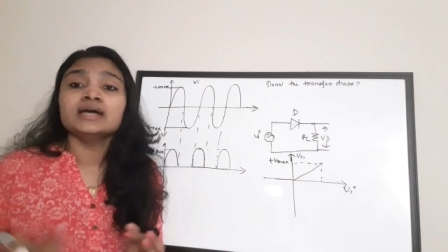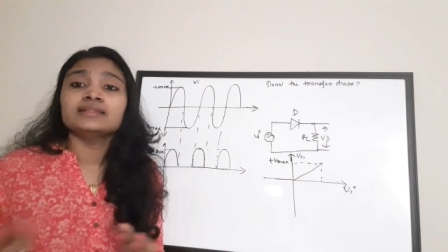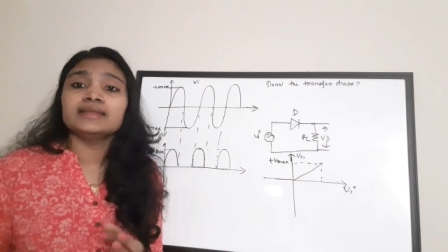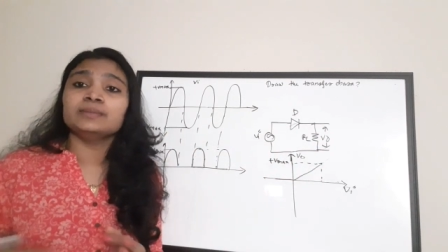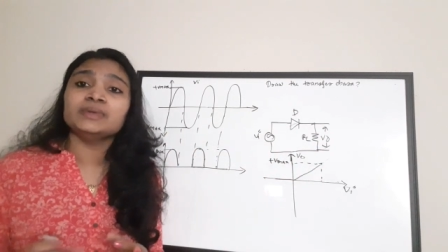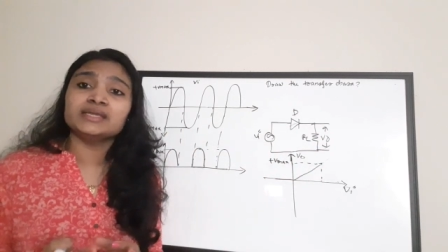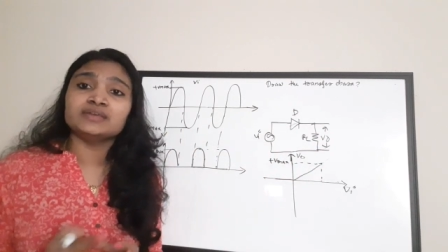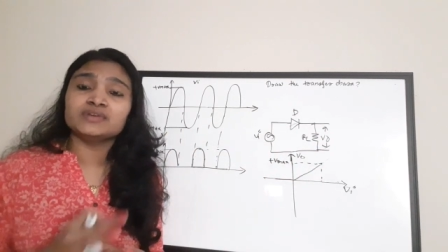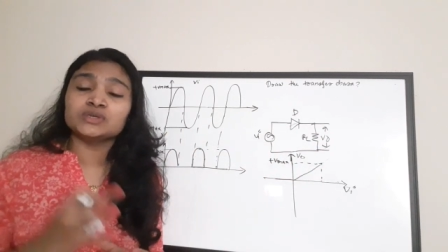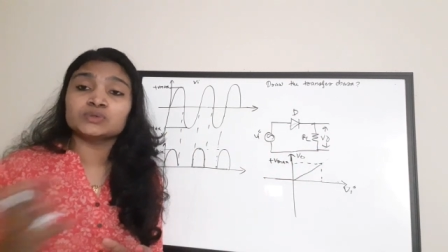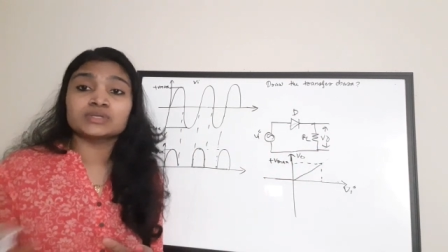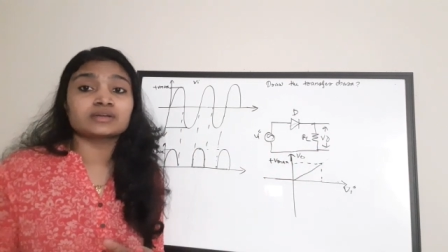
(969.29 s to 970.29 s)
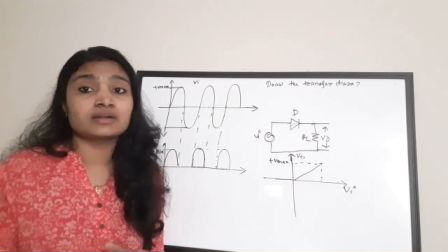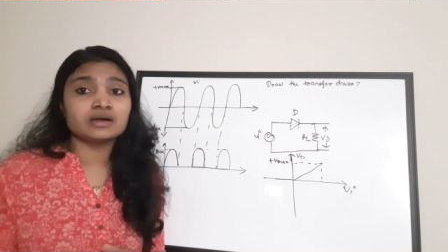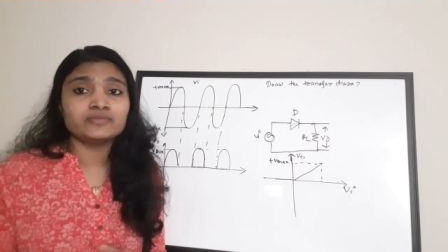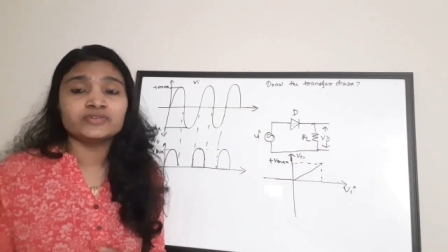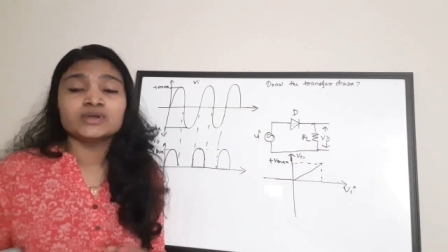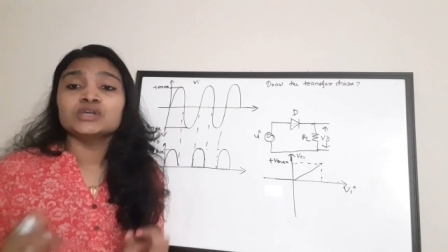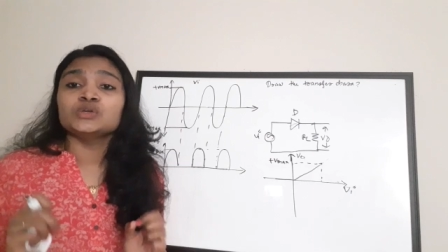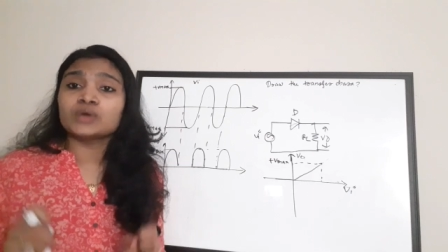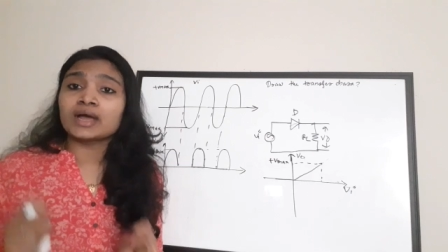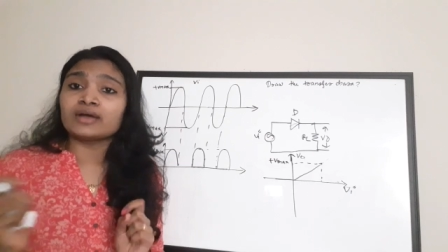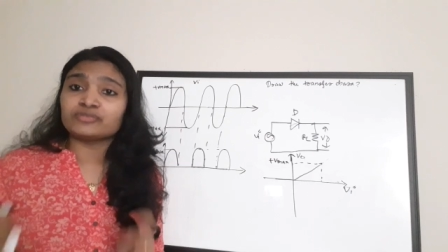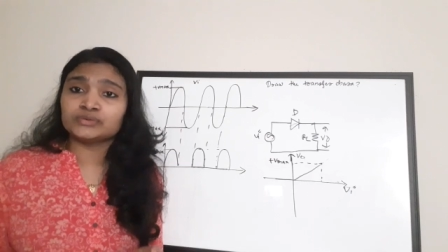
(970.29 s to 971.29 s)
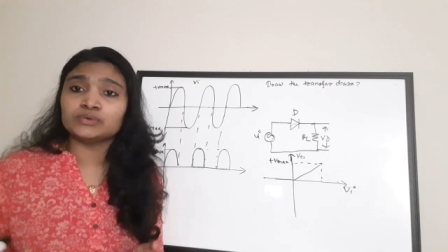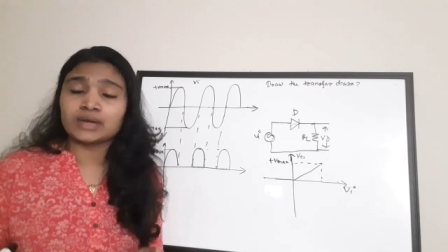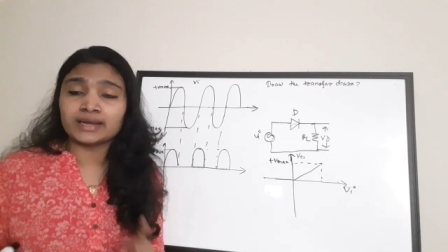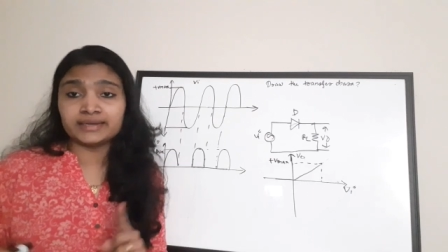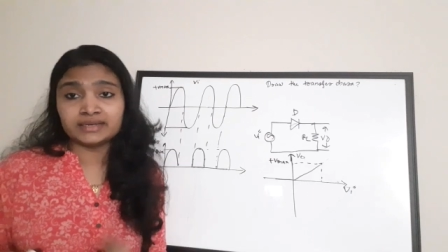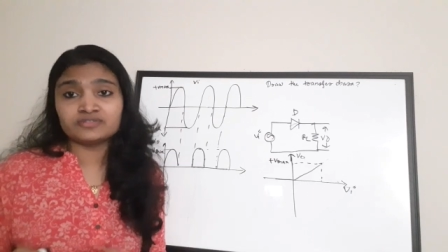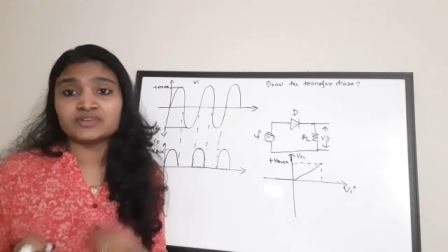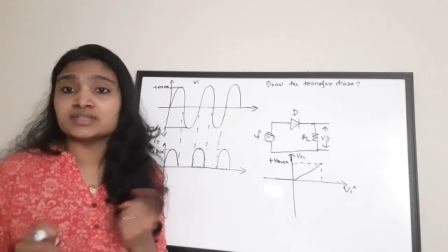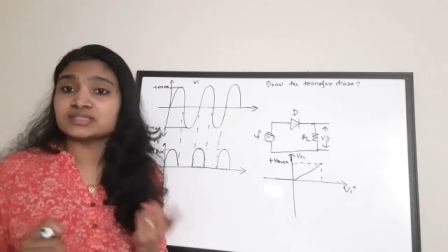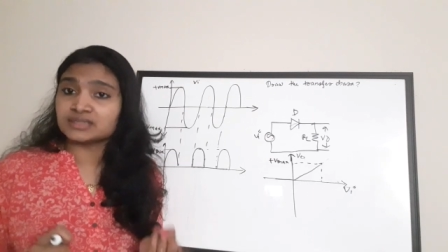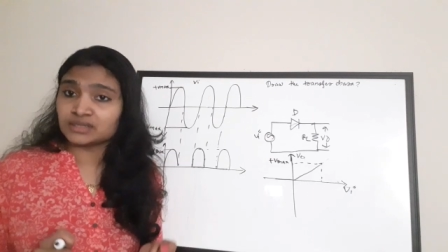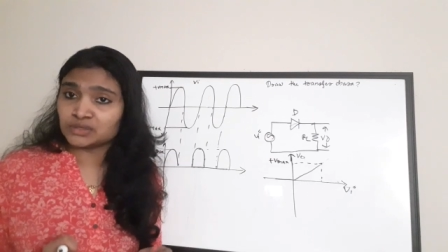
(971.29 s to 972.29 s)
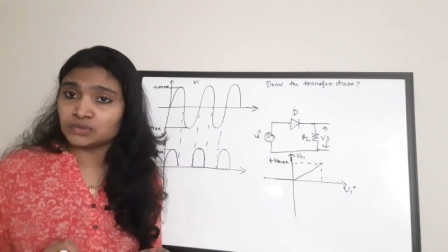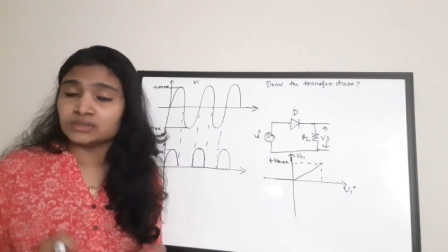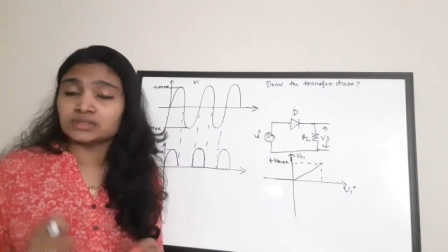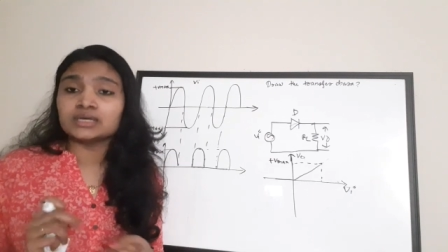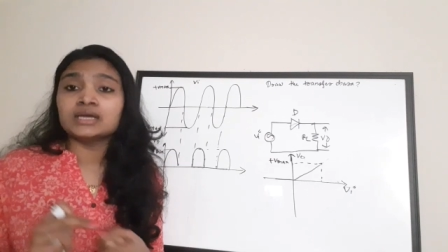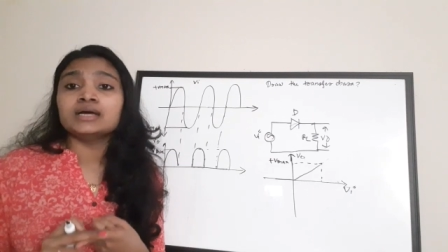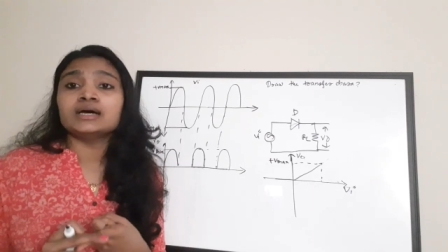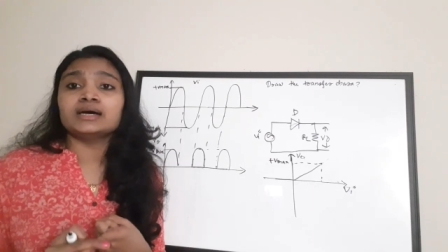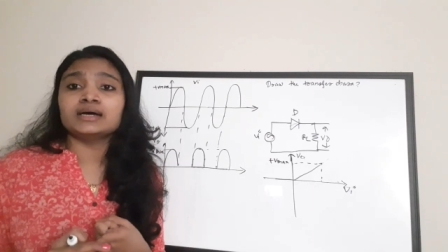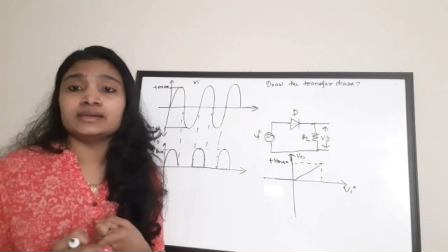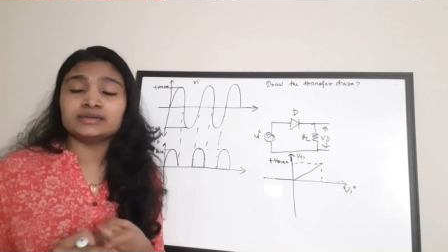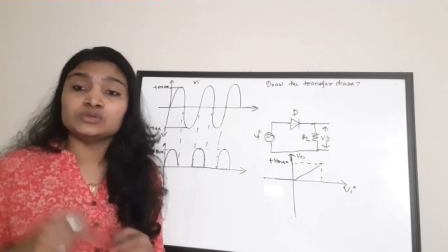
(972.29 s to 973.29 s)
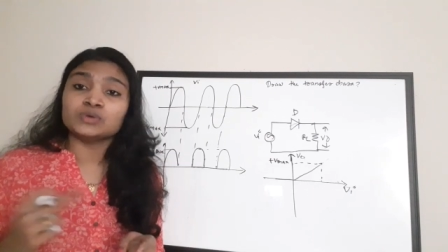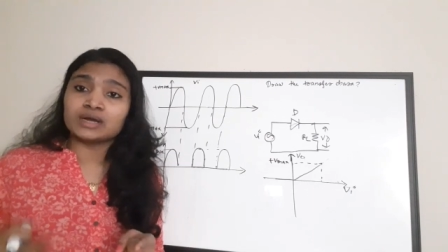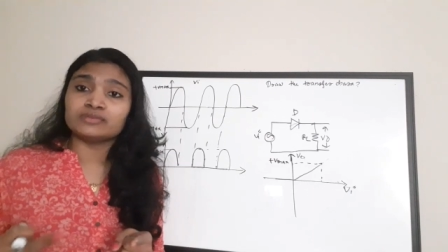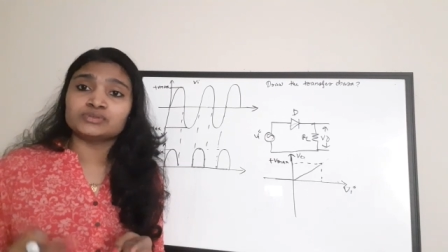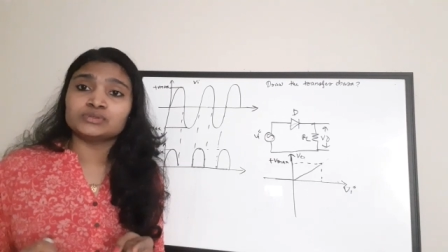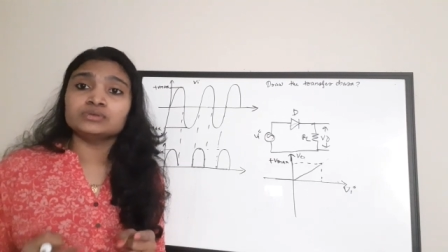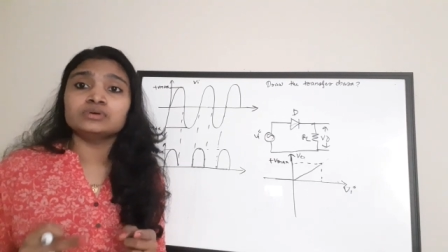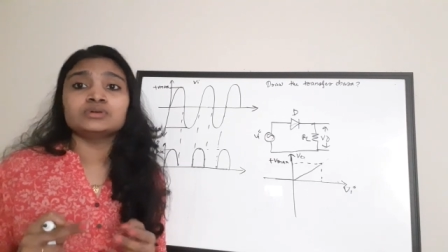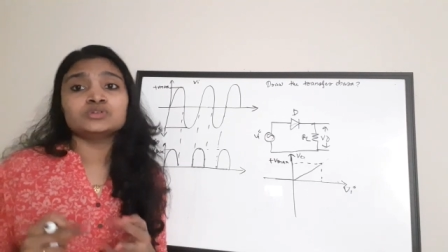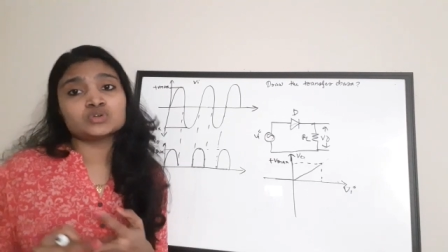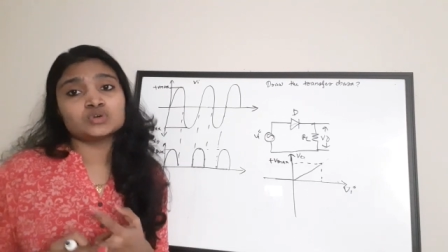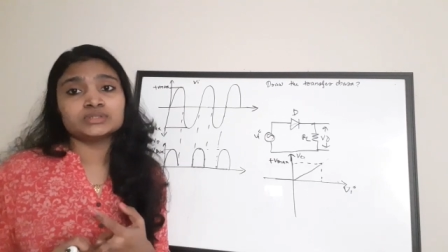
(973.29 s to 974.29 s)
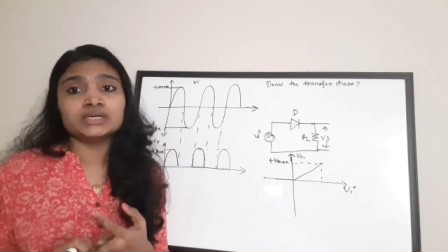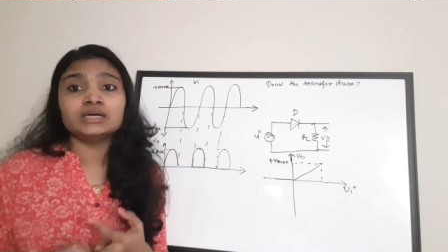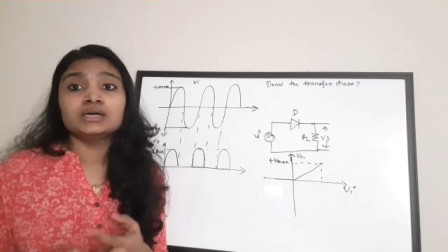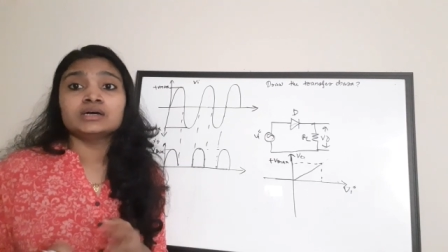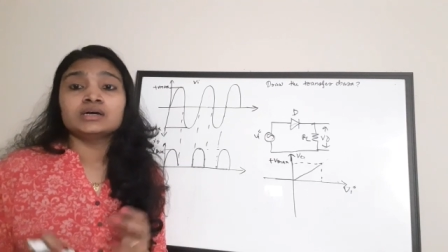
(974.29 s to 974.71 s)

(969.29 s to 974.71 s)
They'll be giving you the graph. You have to identify the circuit and you have to draw the